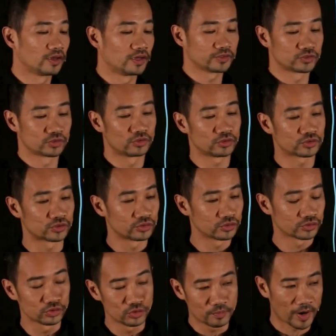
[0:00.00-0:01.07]
has to go through
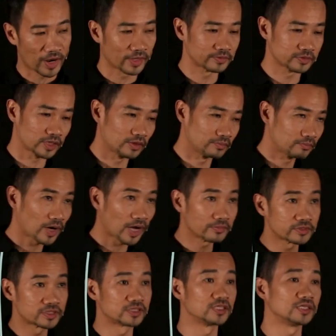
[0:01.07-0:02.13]
2 pipes, and
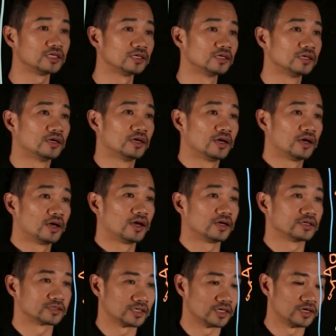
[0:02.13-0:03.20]
pipe C
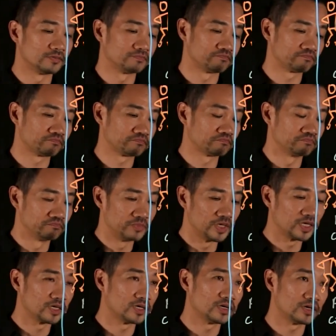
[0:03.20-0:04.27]
has a
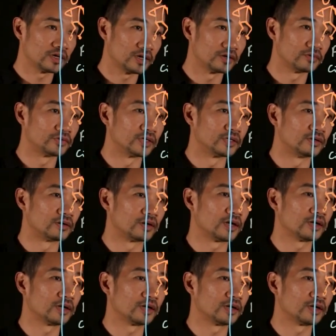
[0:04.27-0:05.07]
bigger area, all